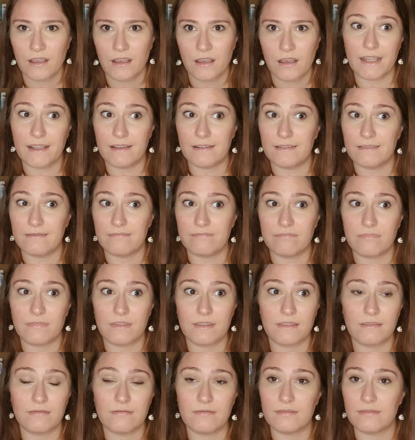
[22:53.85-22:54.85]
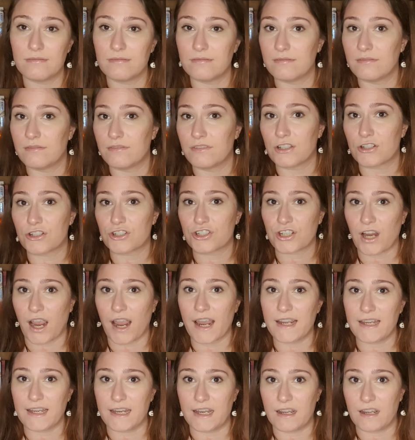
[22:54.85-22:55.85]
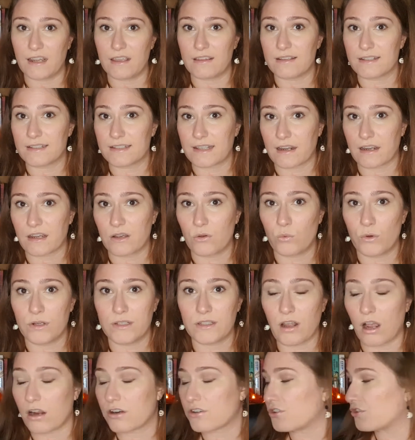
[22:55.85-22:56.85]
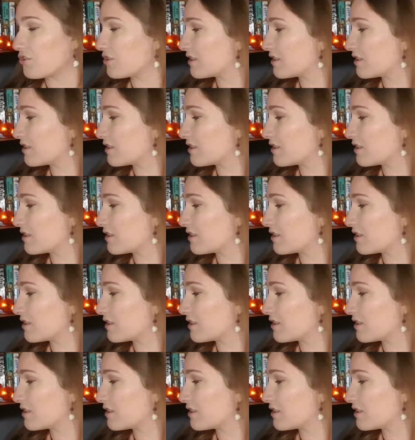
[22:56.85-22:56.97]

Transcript: In The Shining, in the second one, Dr.